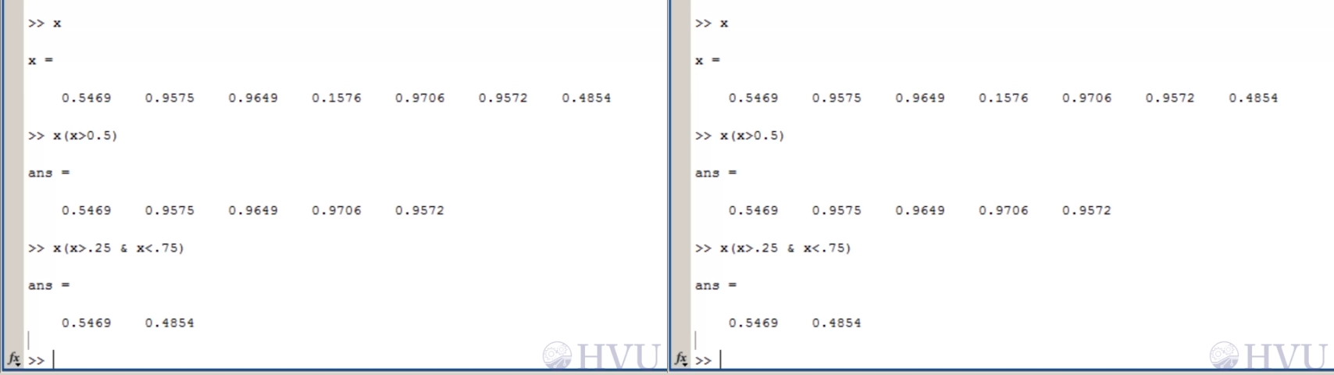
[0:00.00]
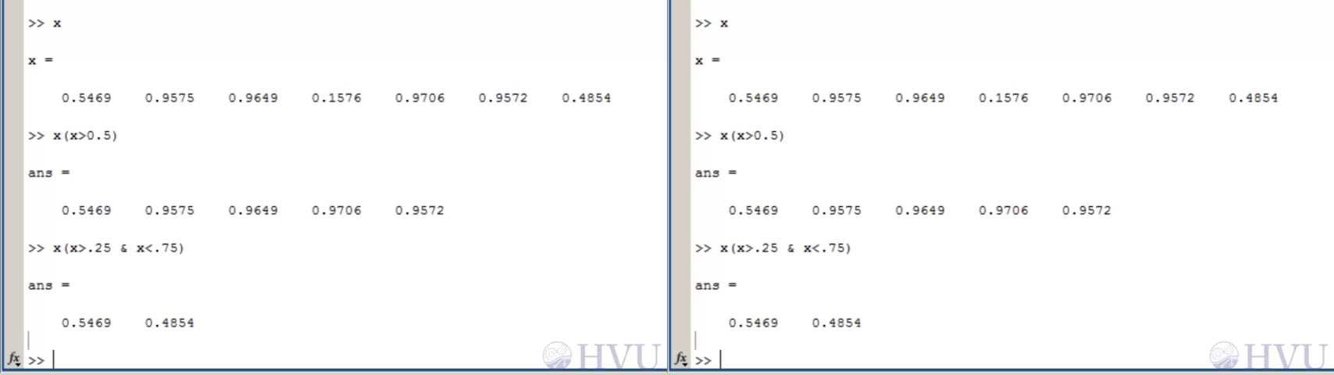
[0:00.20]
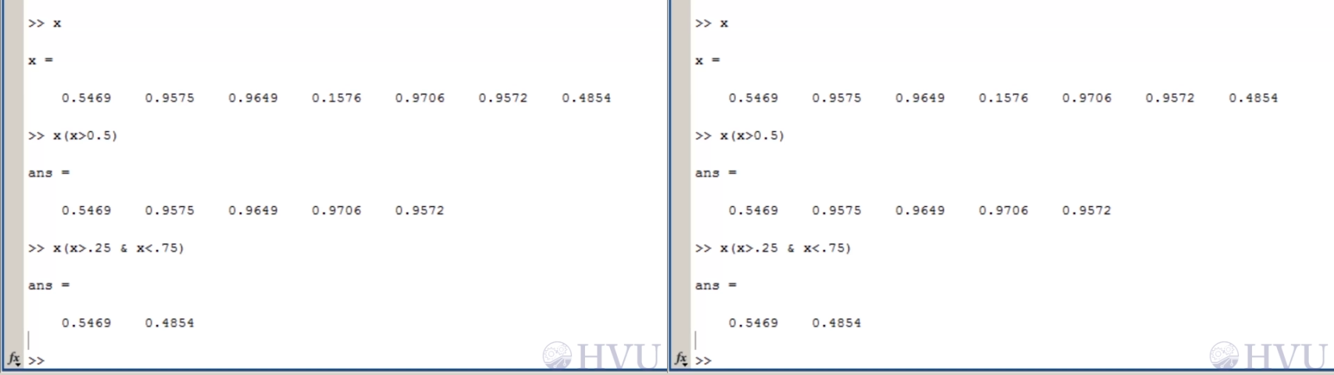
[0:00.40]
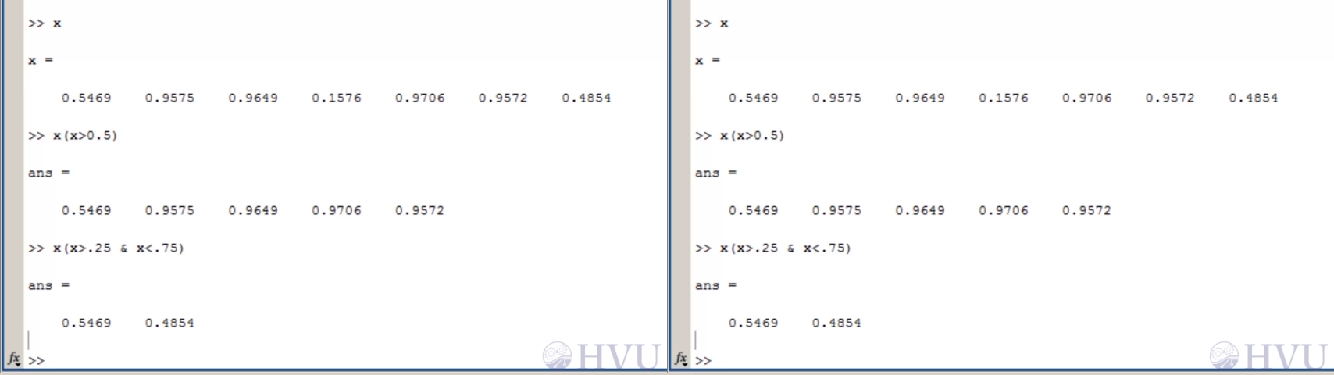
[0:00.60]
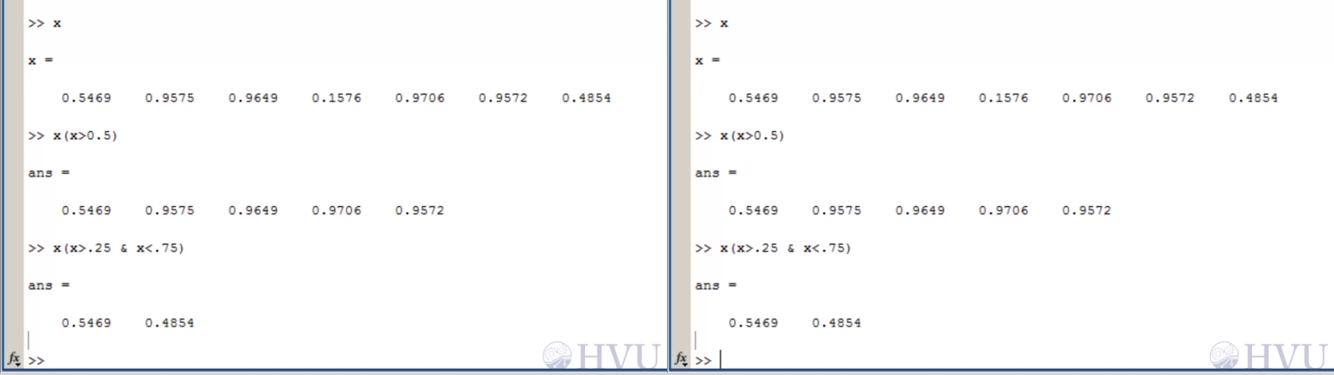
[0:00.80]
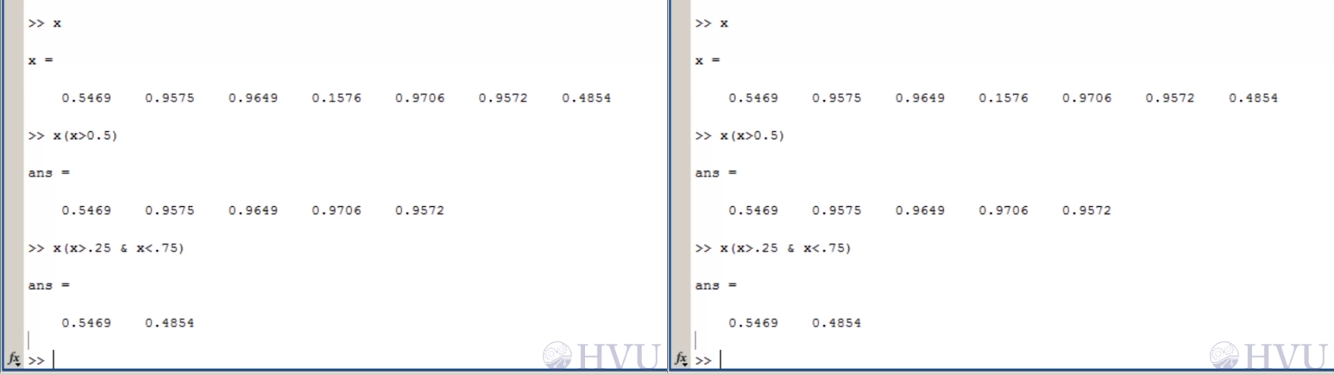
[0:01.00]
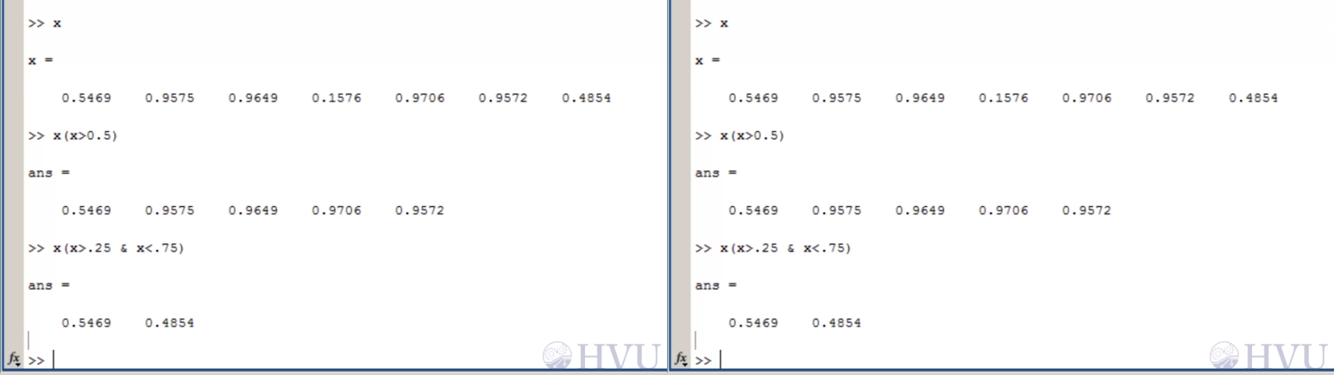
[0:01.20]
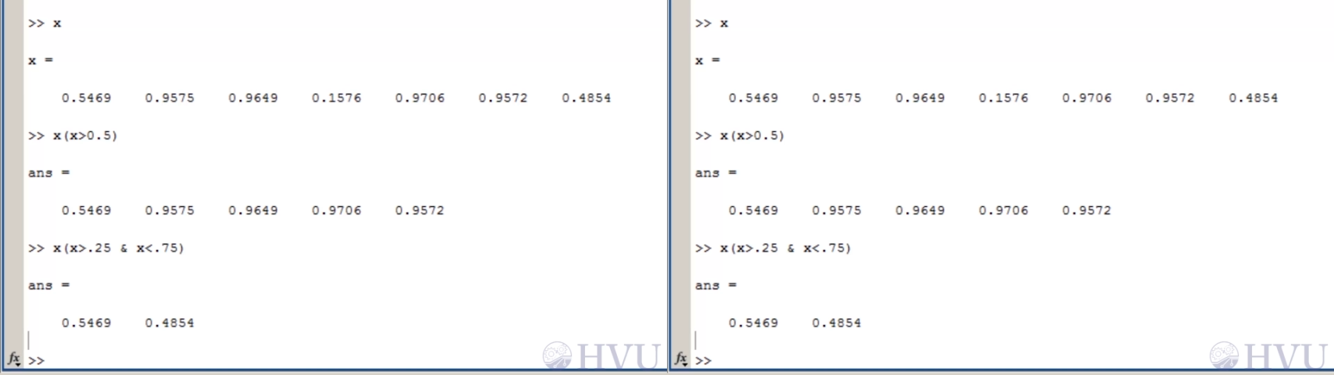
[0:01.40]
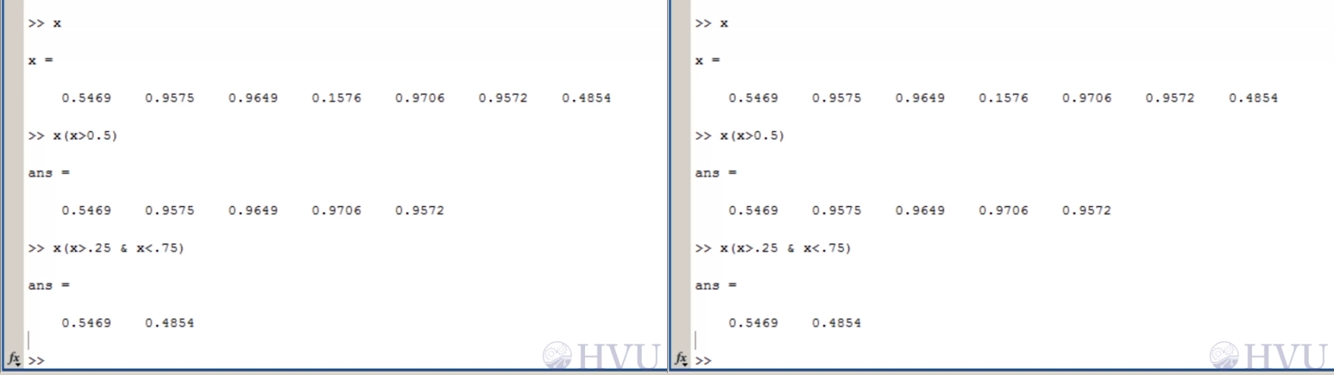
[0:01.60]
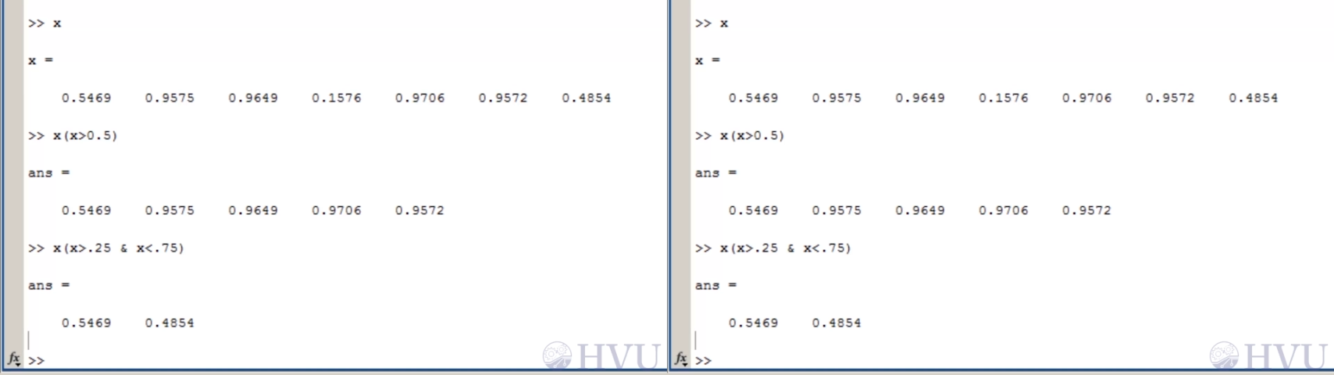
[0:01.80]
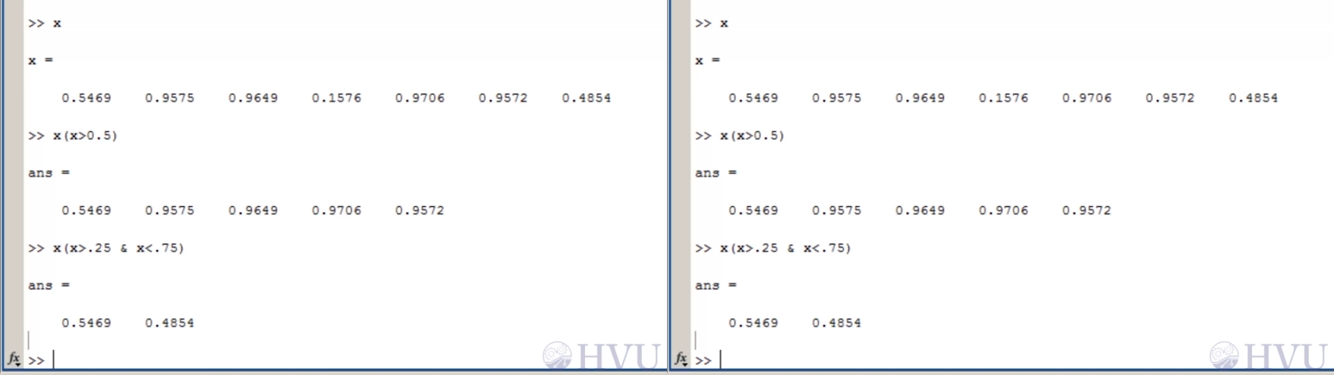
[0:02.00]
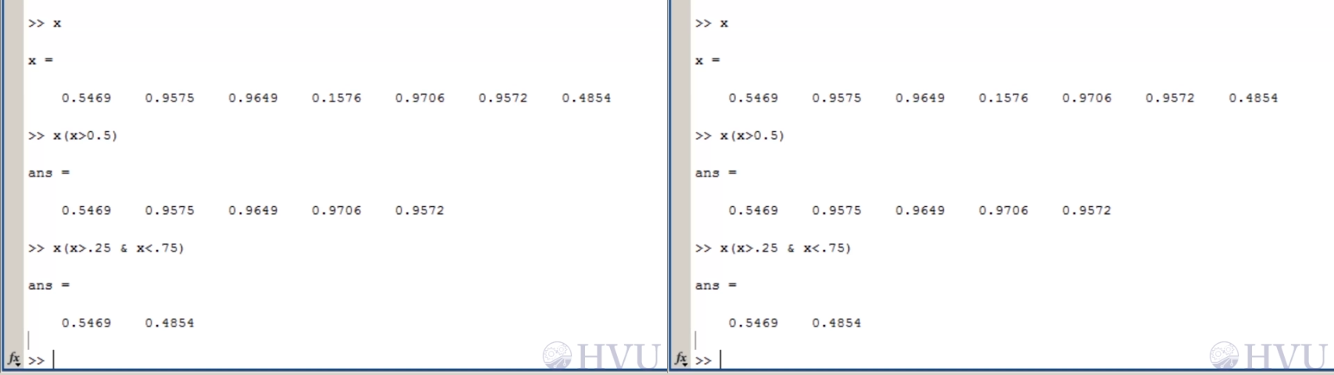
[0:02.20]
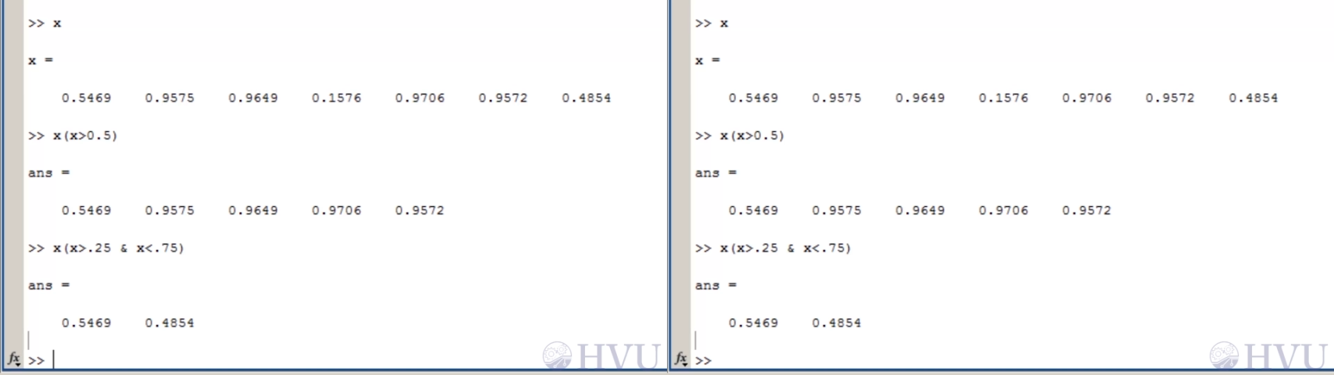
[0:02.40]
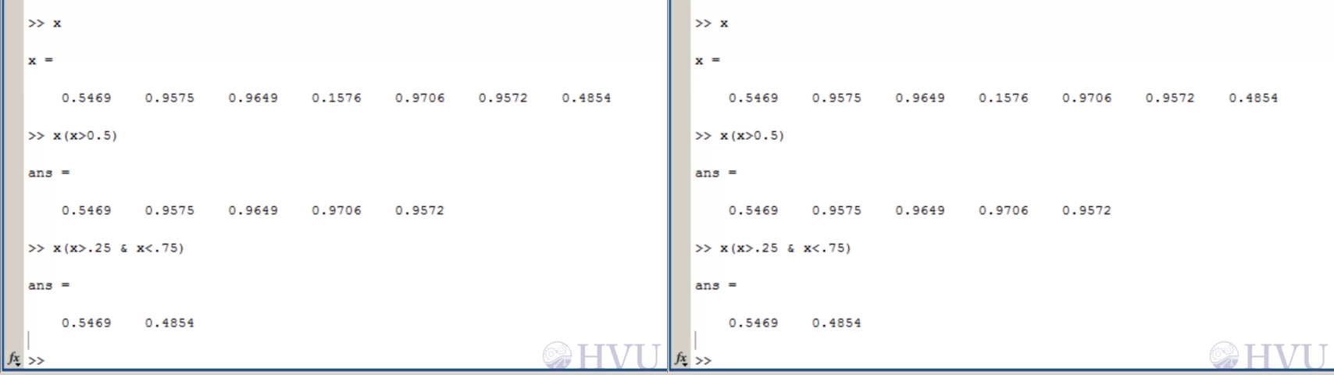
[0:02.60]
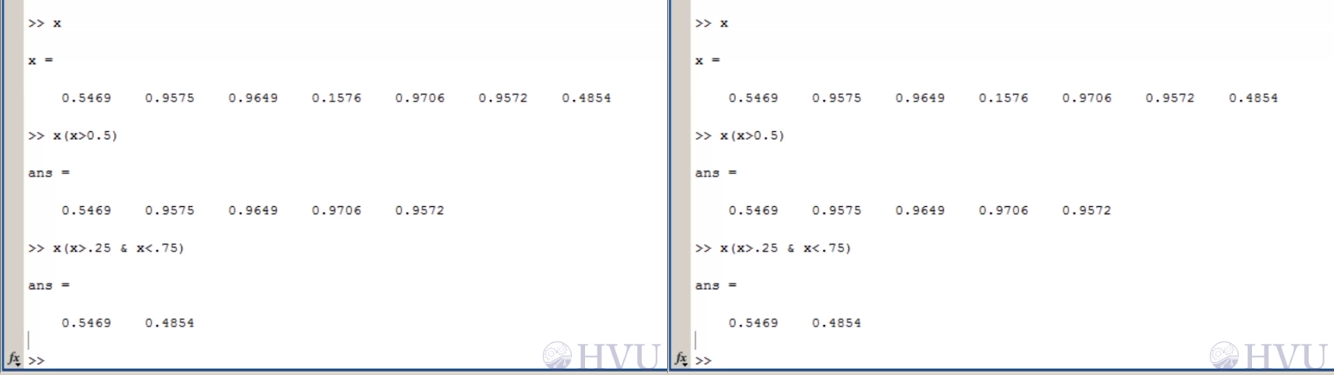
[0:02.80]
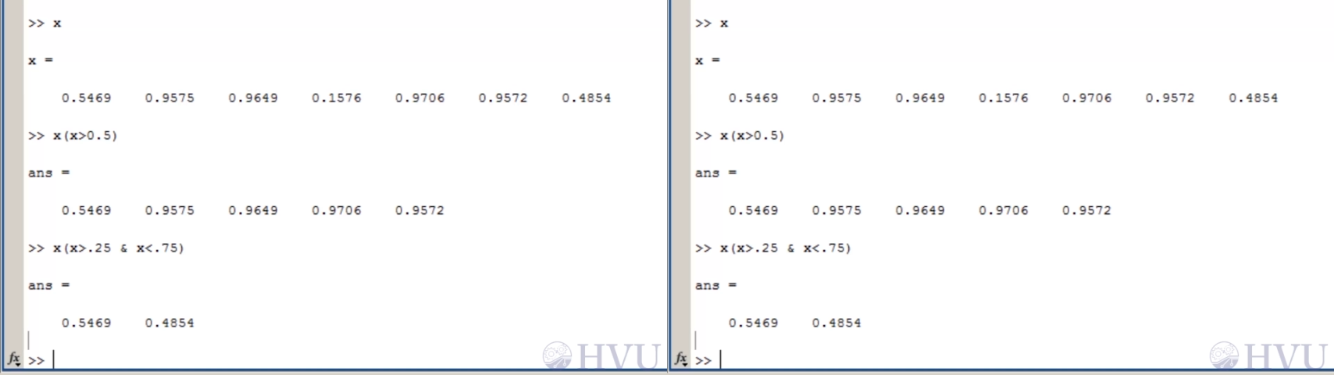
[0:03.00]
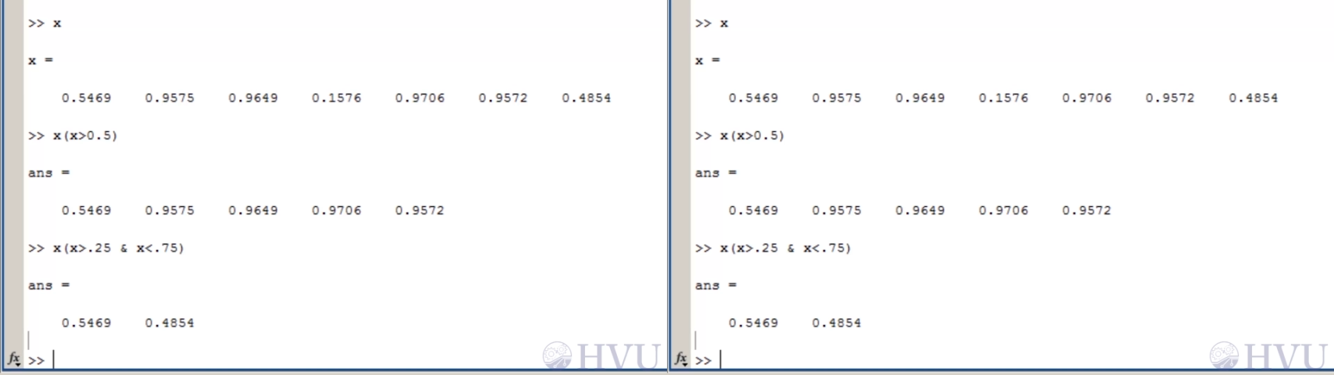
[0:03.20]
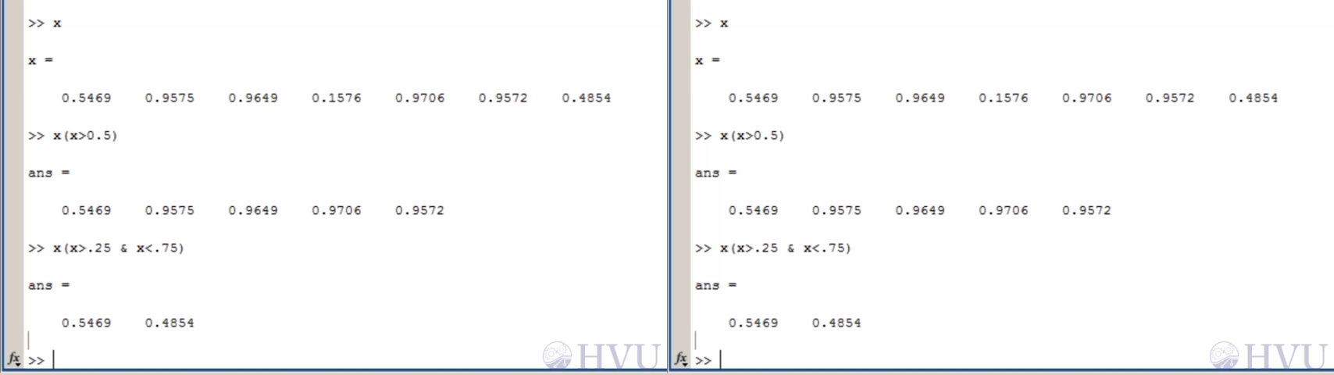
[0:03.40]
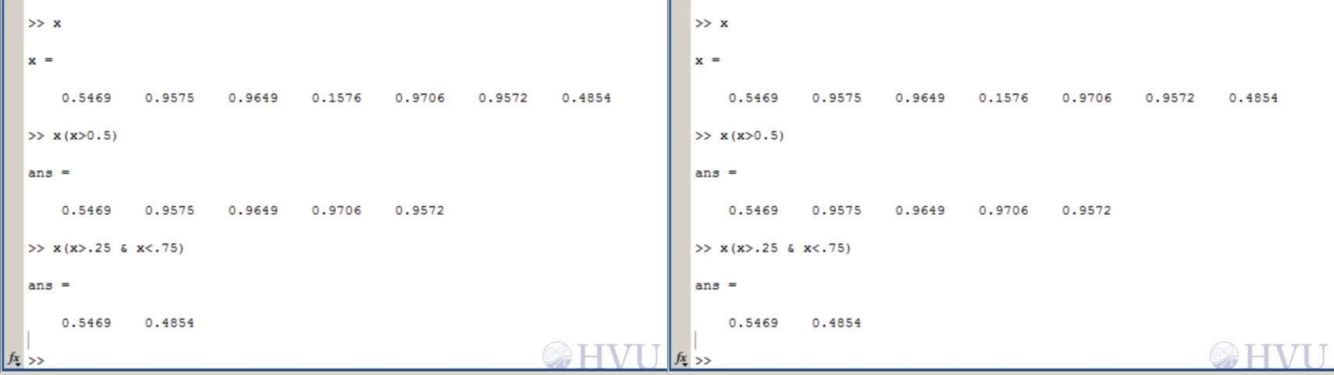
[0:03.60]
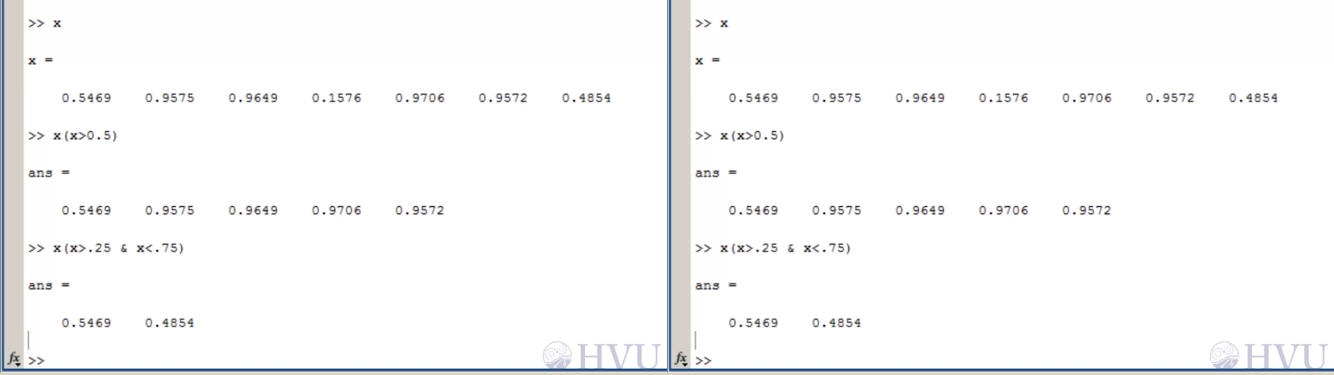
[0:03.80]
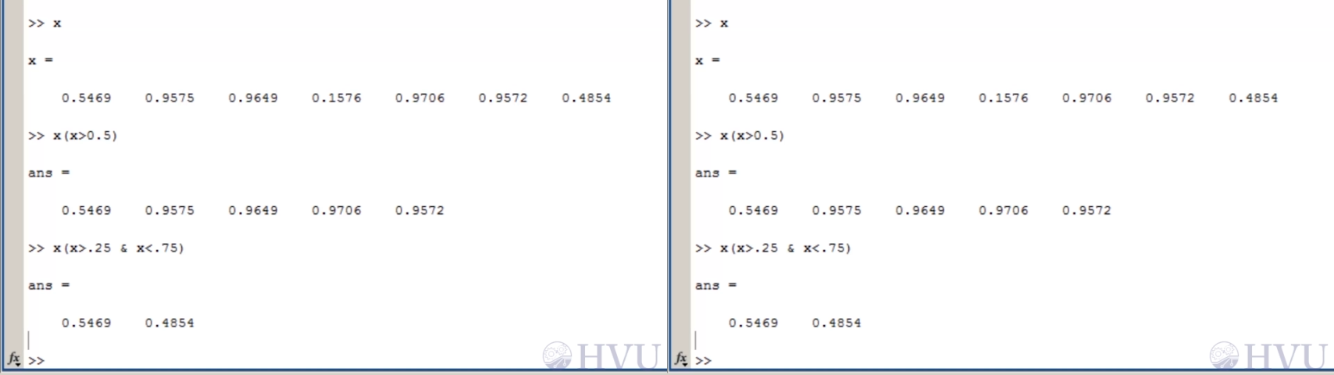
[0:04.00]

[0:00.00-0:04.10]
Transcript: (no speaker visible)